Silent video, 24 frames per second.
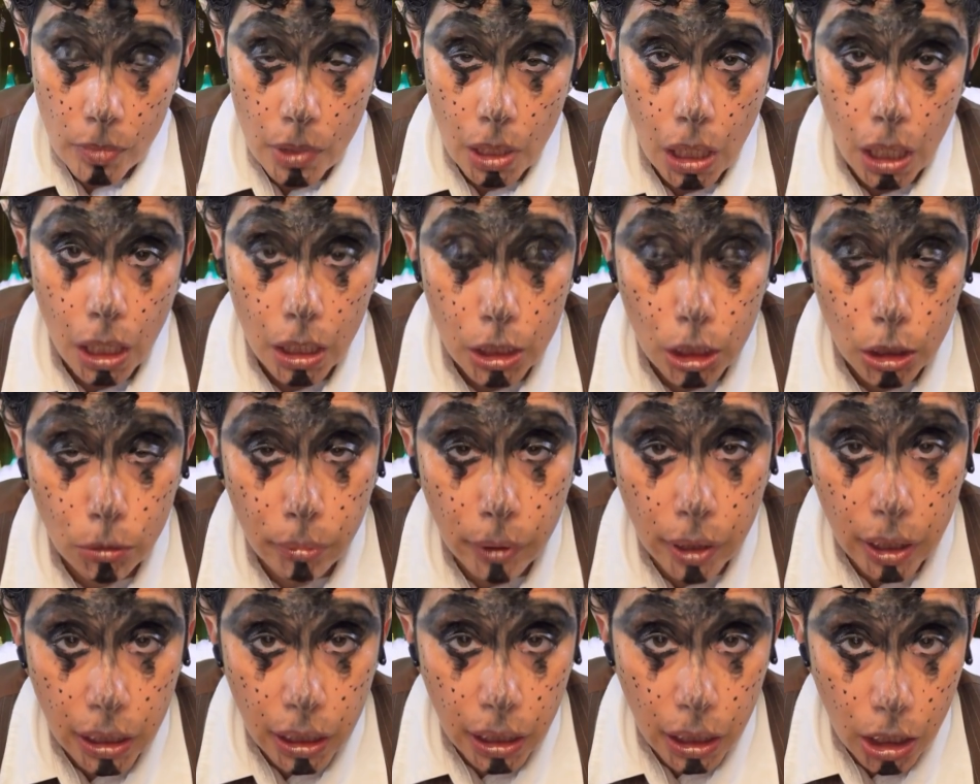
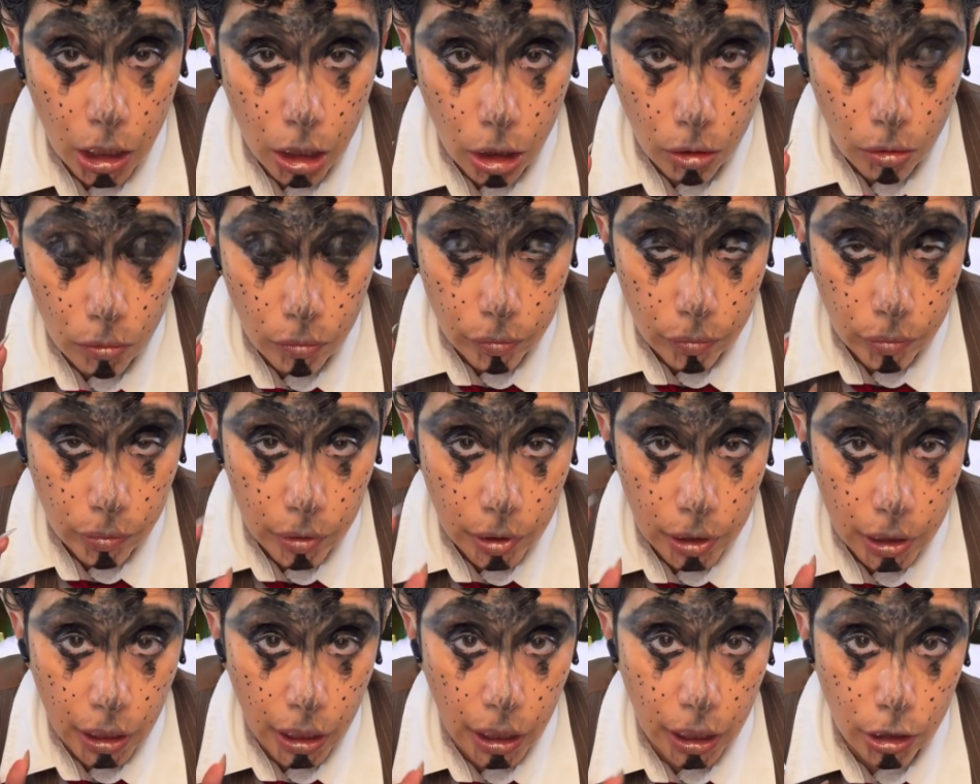speaking of
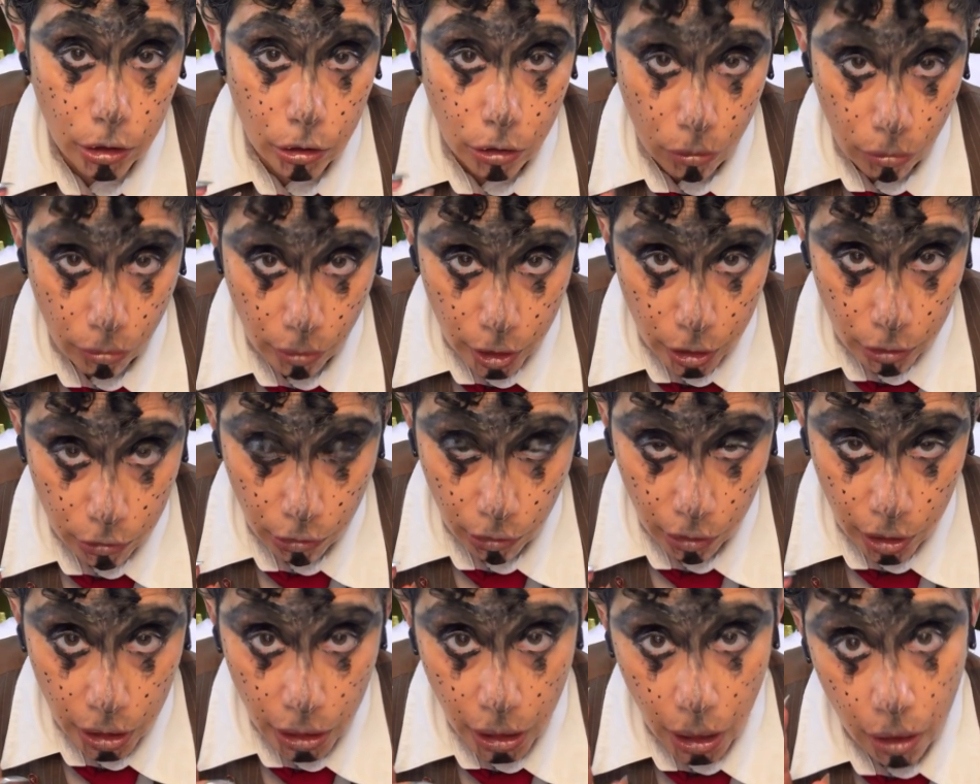
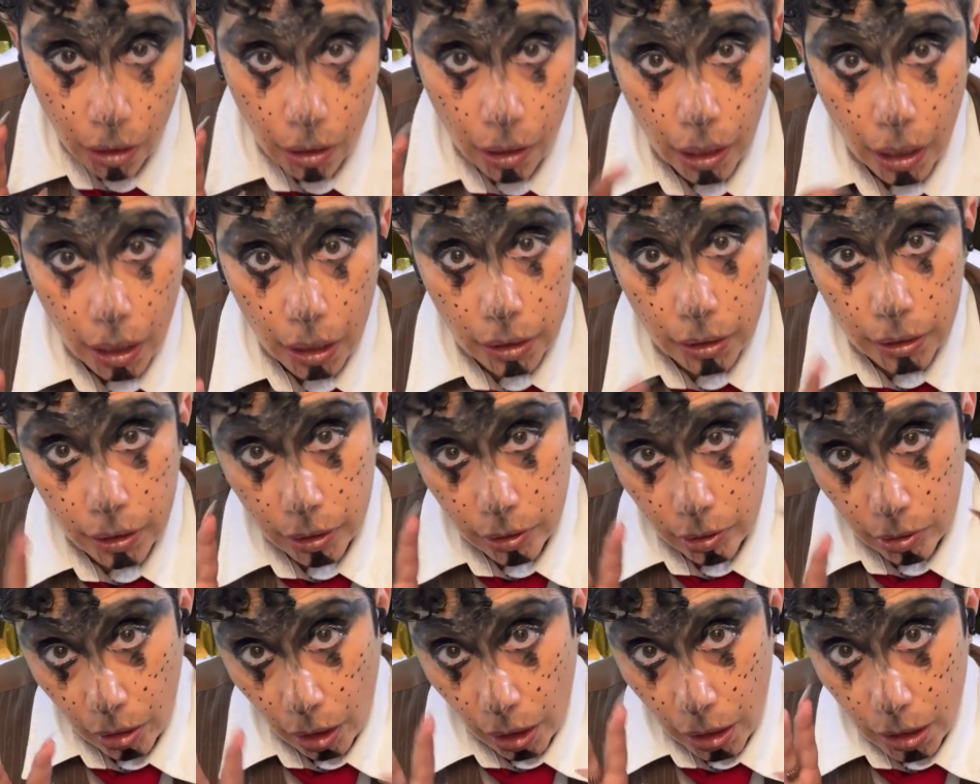intuition and the
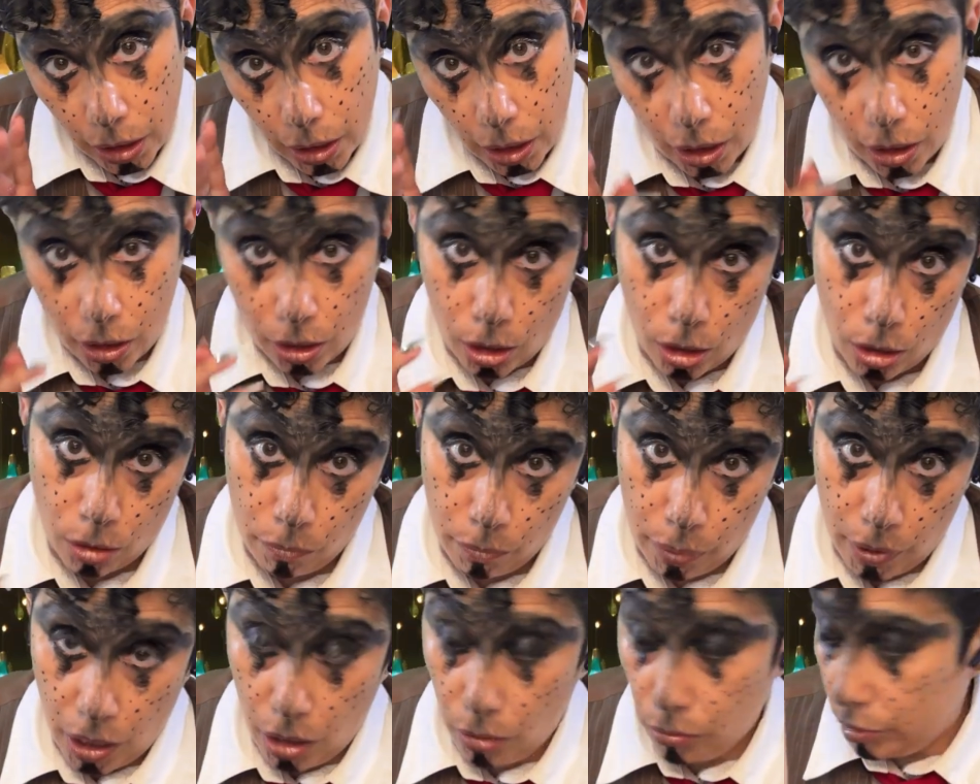psychic
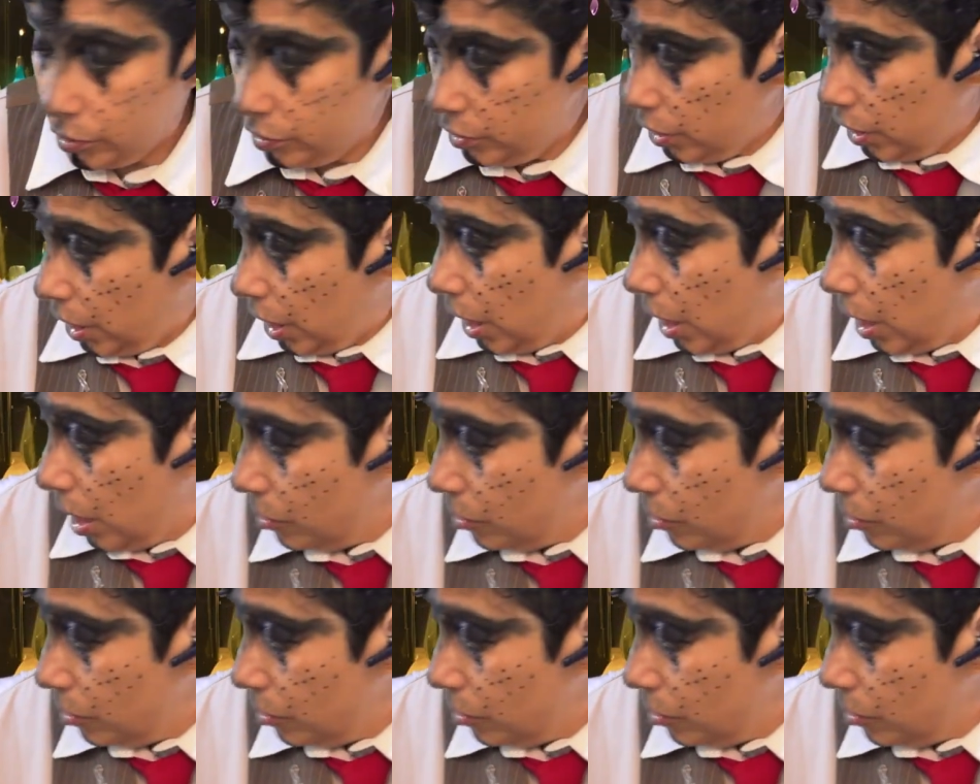powers that I have,